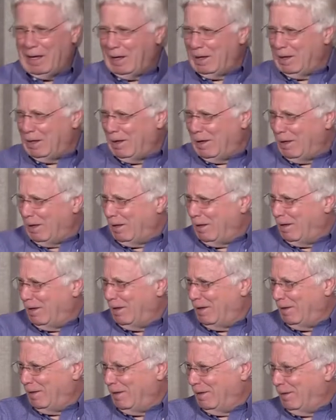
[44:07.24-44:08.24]

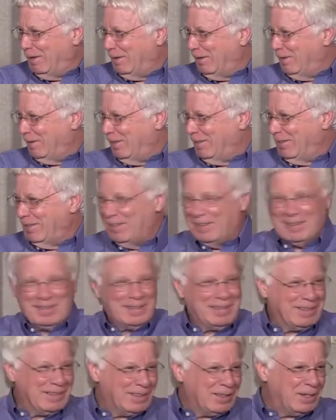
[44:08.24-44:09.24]

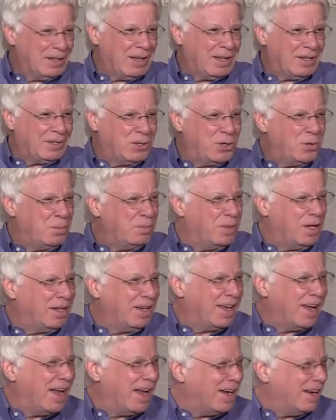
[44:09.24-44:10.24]
Uh, you know how
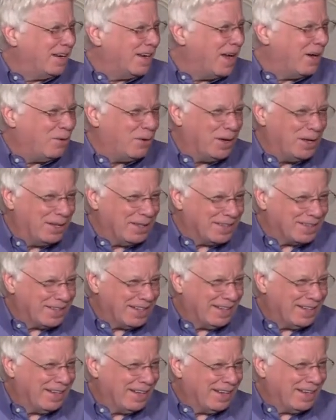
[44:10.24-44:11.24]
humiliating that was?
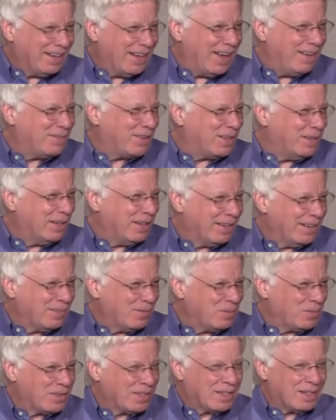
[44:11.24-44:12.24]
I've,
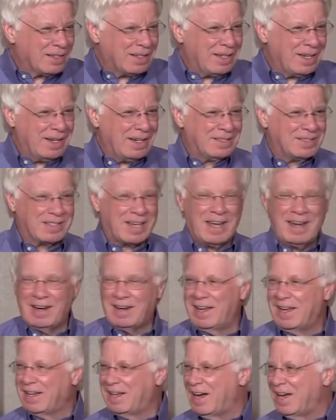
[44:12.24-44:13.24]
and it's kind of
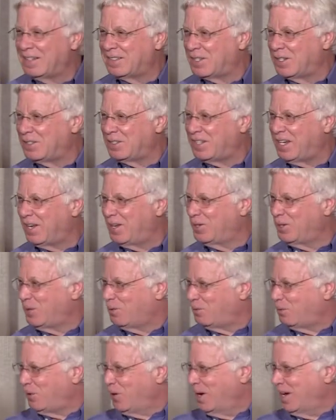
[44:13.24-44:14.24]
like God said, tell your
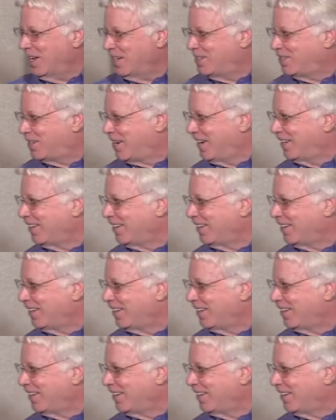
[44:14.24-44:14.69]
friends.